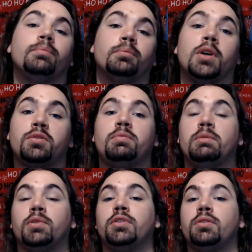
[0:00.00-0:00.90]
most
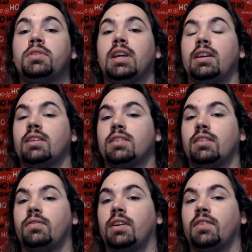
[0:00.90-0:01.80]
people do take it as
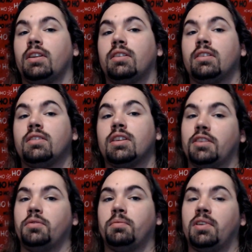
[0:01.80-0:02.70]
self-evident that
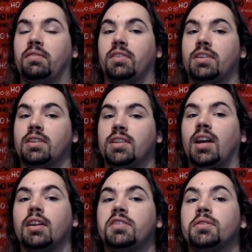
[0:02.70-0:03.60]
sexual preference is
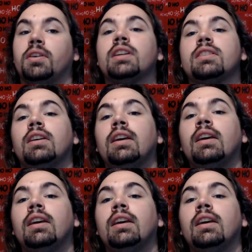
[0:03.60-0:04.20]
not a choice.